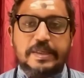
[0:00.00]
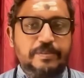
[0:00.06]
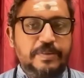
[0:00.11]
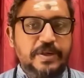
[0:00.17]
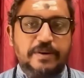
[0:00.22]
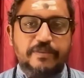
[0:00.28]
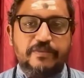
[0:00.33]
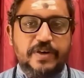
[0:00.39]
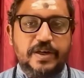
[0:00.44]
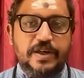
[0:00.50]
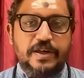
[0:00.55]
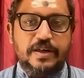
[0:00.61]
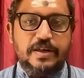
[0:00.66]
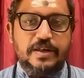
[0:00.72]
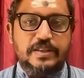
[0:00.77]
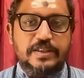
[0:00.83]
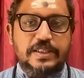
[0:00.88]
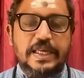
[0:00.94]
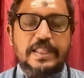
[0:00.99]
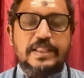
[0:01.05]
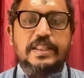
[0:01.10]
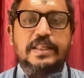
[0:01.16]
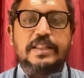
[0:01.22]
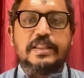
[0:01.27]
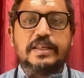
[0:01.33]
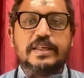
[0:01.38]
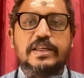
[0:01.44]
pick up Vigrahas, and
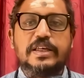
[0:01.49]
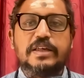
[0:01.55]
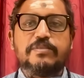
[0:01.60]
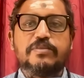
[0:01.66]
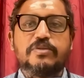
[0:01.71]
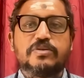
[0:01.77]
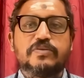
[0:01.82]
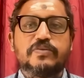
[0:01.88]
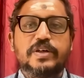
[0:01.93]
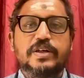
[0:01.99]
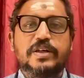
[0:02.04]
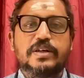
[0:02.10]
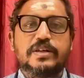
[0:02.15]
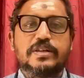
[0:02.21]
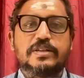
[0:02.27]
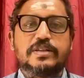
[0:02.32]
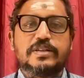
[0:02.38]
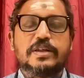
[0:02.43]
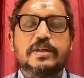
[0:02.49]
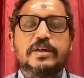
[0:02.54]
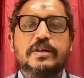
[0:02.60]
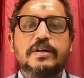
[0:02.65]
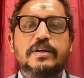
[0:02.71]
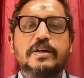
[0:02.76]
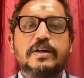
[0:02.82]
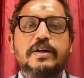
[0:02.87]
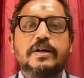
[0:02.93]
then they keep those Vigrahas,
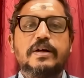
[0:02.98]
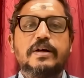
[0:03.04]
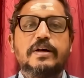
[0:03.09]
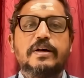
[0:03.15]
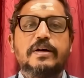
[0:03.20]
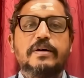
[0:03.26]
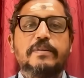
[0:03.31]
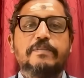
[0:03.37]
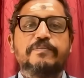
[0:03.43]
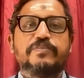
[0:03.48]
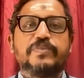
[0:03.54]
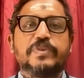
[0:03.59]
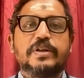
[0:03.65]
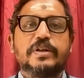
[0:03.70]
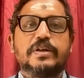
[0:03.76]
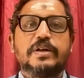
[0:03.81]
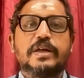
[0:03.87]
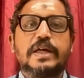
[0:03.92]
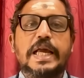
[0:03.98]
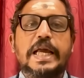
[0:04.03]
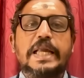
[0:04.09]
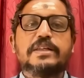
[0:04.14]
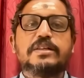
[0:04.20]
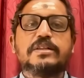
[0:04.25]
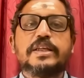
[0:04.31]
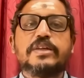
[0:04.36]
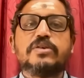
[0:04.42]
um,
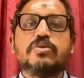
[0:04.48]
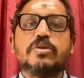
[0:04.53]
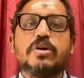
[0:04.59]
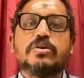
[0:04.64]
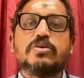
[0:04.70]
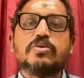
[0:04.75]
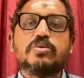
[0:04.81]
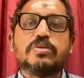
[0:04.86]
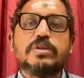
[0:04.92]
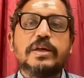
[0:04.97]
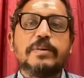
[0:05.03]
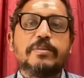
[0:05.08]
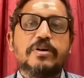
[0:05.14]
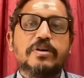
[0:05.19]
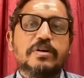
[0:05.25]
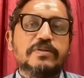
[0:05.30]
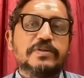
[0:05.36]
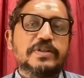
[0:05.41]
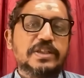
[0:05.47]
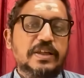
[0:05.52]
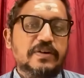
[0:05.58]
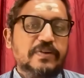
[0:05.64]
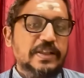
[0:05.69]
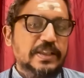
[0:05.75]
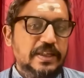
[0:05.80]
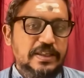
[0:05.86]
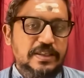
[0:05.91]
and they do not do the amount of
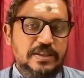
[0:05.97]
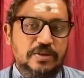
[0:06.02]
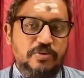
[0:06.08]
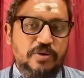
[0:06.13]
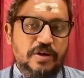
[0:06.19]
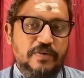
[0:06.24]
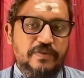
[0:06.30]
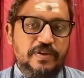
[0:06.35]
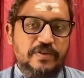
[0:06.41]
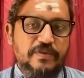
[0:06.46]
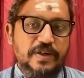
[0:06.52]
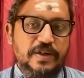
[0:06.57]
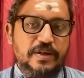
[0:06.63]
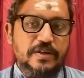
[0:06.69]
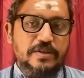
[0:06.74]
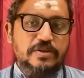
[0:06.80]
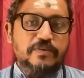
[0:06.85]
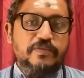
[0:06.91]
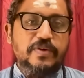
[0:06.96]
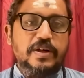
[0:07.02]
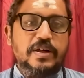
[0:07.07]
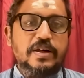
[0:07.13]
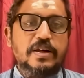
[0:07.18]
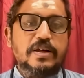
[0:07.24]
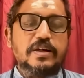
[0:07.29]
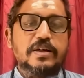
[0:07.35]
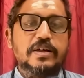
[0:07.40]
seva that is required for the Vigraha. So
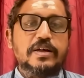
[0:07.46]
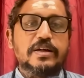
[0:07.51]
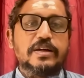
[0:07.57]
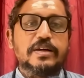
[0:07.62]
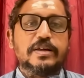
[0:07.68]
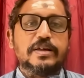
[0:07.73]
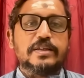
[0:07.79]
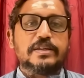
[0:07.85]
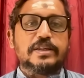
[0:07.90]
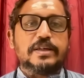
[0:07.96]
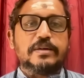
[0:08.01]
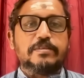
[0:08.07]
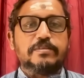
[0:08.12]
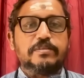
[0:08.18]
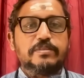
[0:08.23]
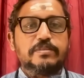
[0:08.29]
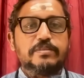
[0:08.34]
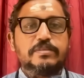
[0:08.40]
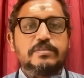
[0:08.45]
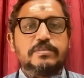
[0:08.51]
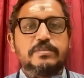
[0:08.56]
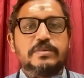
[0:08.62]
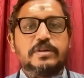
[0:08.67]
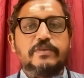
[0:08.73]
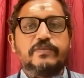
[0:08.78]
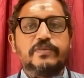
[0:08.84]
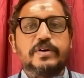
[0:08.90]
Vigraha is a
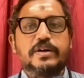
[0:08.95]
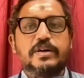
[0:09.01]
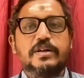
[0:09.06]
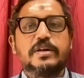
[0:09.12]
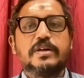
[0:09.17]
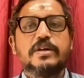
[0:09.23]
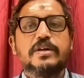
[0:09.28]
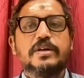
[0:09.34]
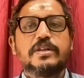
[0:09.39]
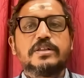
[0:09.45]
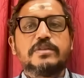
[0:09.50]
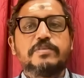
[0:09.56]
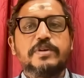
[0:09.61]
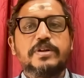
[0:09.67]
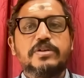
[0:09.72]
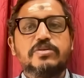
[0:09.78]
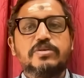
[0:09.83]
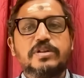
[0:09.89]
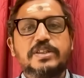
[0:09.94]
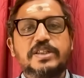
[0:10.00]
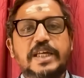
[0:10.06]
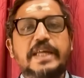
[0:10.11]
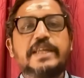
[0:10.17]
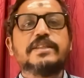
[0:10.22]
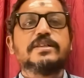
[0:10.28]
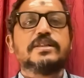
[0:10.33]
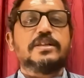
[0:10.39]
different spiritual
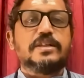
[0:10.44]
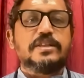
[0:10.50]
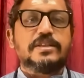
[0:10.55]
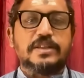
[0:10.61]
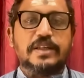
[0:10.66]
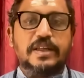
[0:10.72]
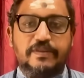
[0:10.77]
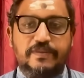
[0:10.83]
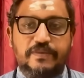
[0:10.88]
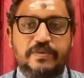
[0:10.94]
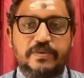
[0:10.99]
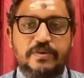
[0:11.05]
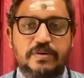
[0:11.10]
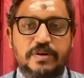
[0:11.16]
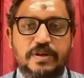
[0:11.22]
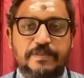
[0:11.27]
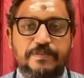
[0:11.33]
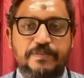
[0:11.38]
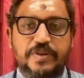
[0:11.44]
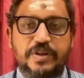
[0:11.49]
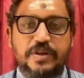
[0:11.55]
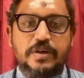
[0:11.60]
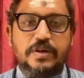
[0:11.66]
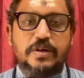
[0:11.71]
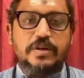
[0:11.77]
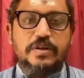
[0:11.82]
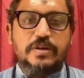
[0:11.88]
science in itself. Okay.
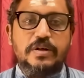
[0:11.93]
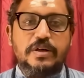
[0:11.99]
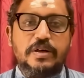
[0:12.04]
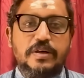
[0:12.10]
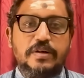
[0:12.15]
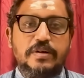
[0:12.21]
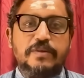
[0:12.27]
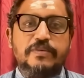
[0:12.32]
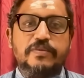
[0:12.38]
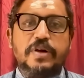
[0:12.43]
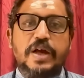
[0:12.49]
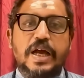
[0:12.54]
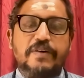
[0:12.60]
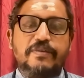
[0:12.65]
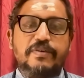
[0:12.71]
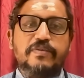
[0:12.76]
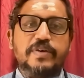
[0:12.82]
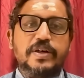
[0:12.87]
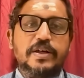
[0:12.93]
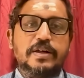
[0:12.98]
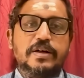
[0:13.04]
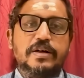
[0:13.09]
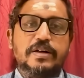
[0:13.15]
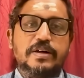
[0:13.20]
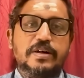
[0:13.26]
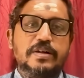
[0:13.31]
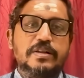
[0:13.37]
If you have a
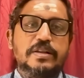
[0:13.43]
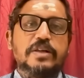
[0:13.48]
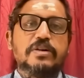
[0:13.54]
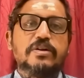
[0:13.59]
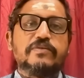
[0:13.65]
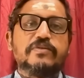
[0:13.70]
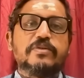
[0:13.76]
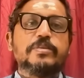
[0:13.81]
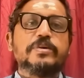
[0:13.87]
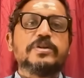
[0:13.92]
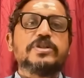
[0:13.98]
vigraha, then you have to be